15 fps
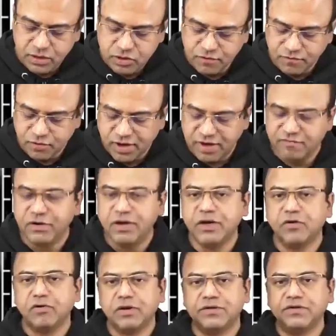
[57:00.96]
So if you carefully
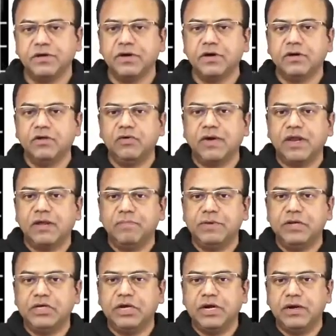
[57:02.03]
notice here, you can
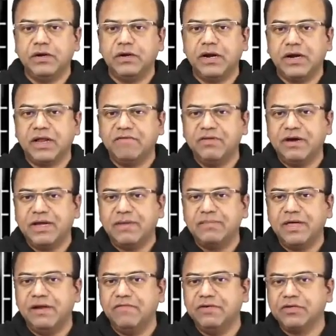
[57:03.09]
appreciate that every time
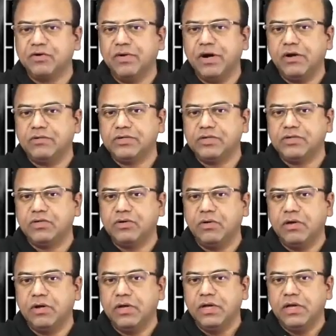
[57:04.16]
the LV is going into
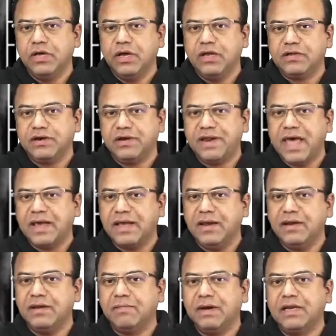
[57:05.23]
systole, it's
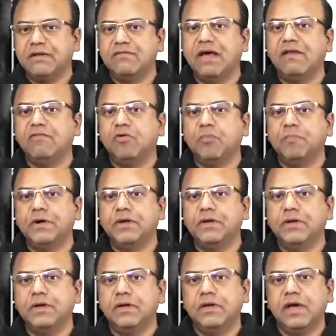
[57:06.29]
dragging the mitral valve
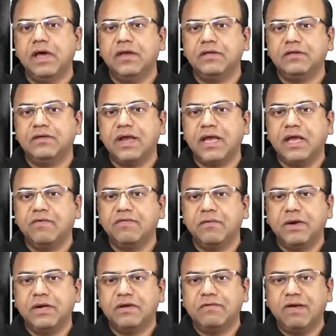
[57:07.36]
open and is dragging of the
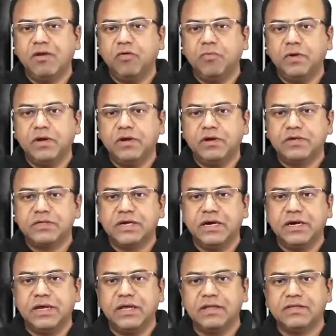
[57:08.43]
mitral valve open
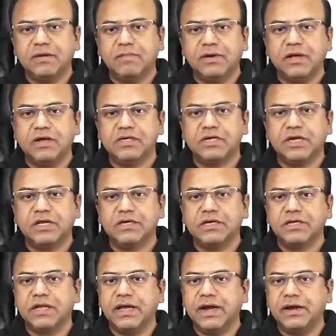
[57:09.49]
resulting in some
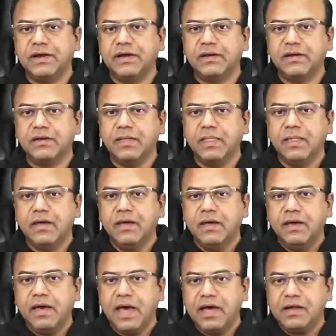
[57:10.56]
regurgitation in the atria
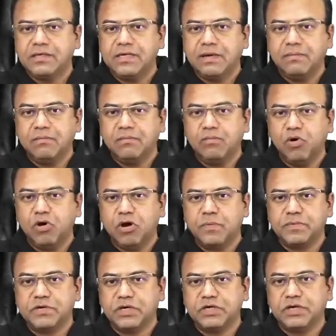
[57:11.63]
and some more
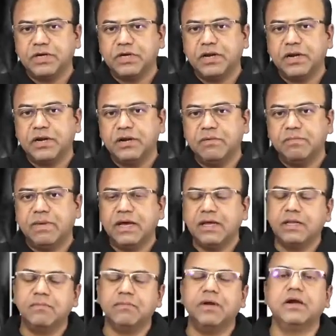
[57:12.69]
obstruction created by
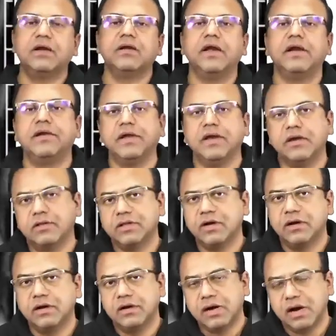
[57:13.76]
the blood entering into the
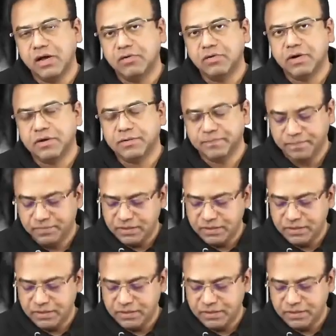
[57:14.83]
aorta.